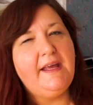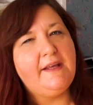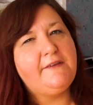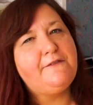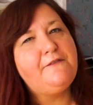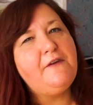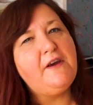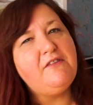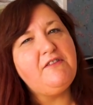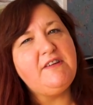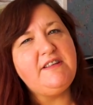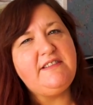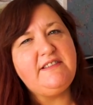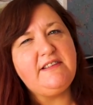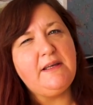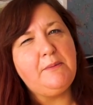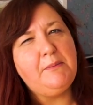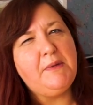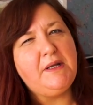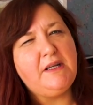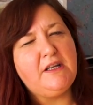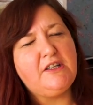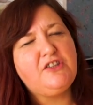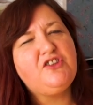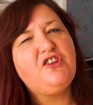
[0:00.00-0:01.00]
It's very
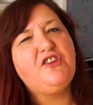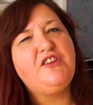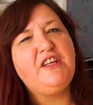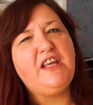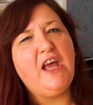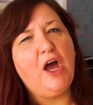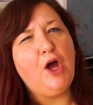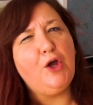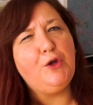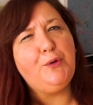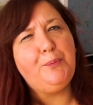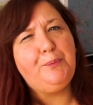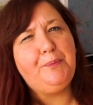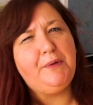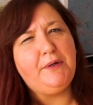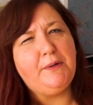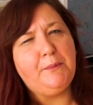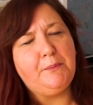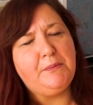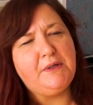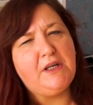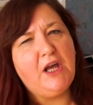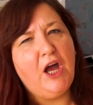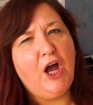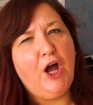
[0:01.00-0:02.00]
similar to the
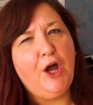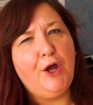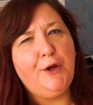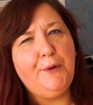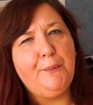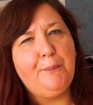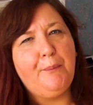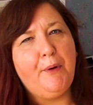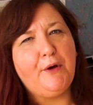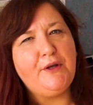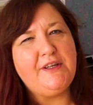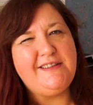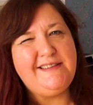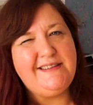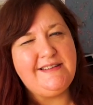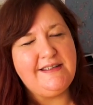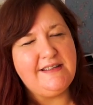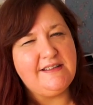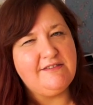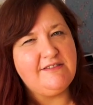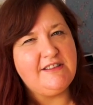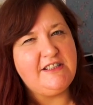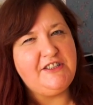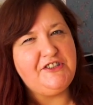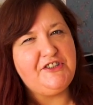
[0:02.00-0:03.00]
Opium Coat by
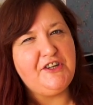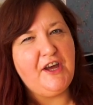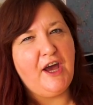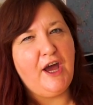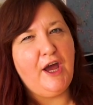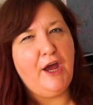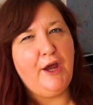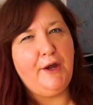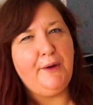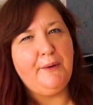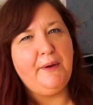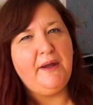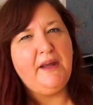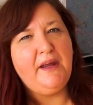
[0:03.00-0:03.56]
Deer and Doe.